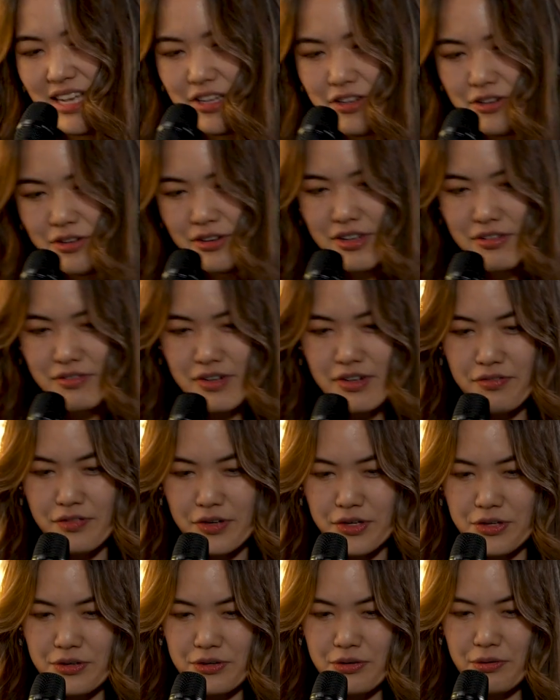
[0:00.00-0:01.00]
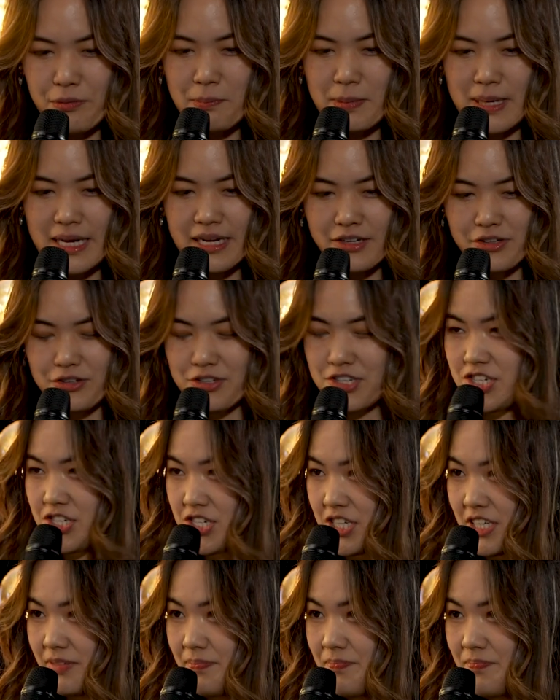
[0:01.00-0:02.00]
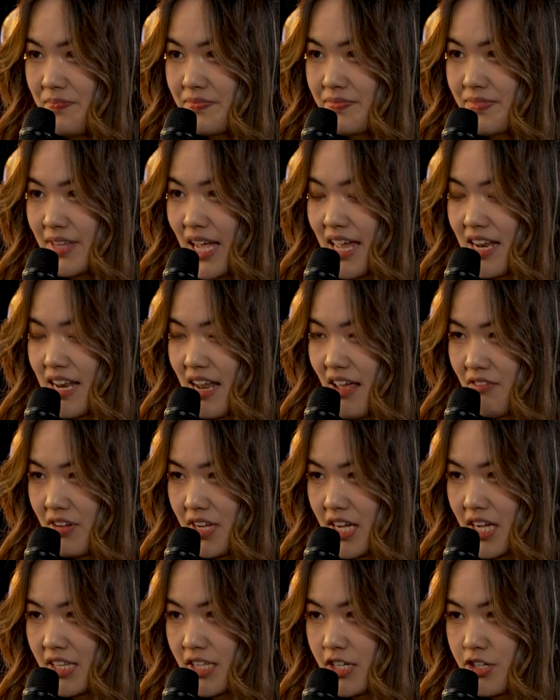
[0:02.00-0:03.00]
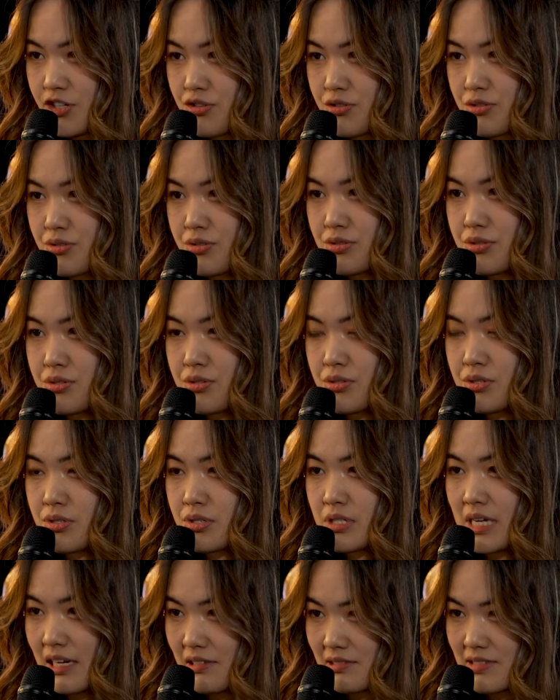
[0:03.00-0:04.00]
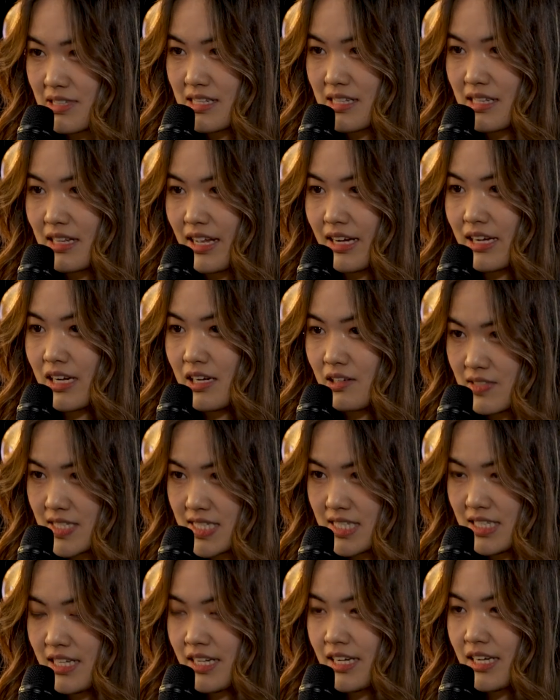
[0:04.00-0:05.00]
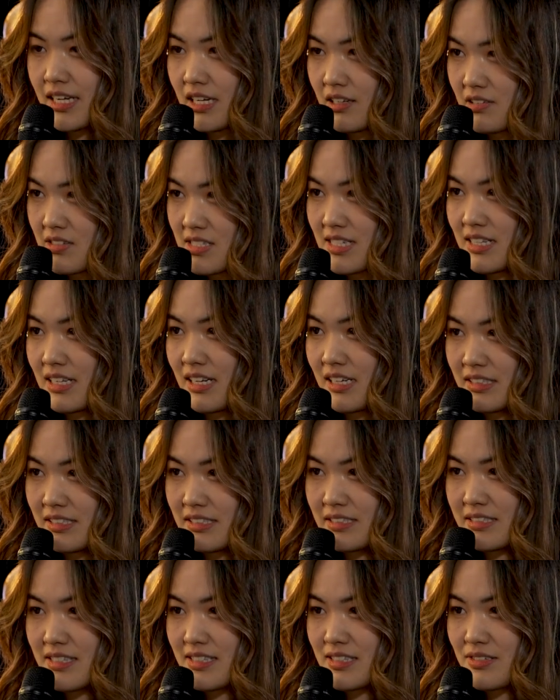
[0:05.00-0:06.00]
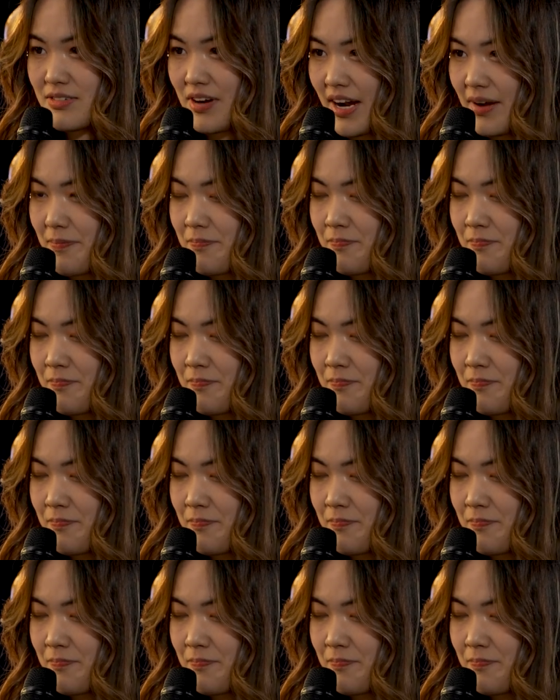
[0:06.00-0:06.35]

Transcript: even for you being a Christian and navigating through counseling and counseling others, right?